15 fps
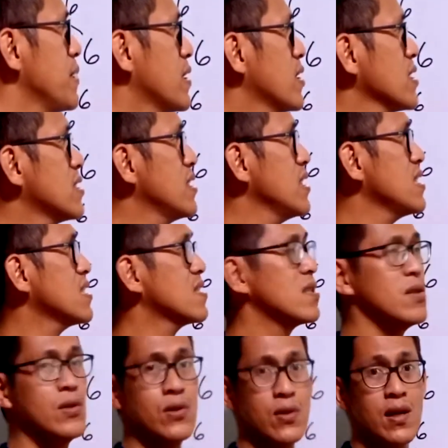because these
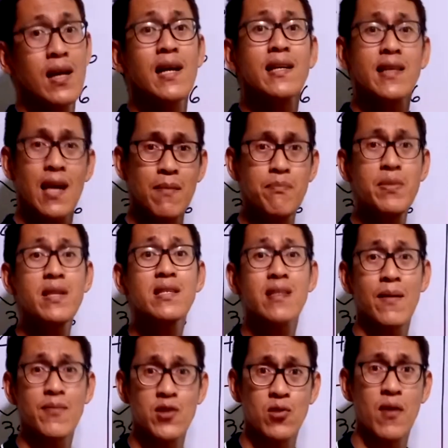two can be
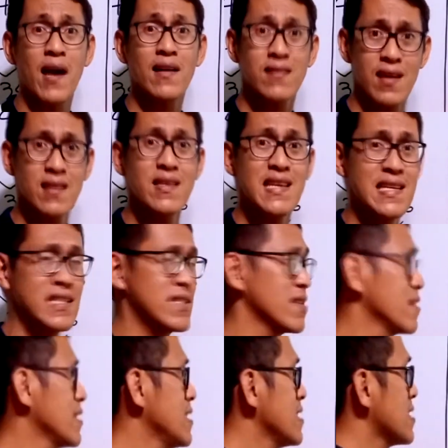subtracted
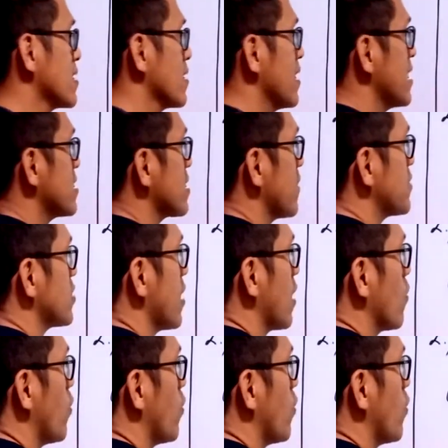easily. So let's subtract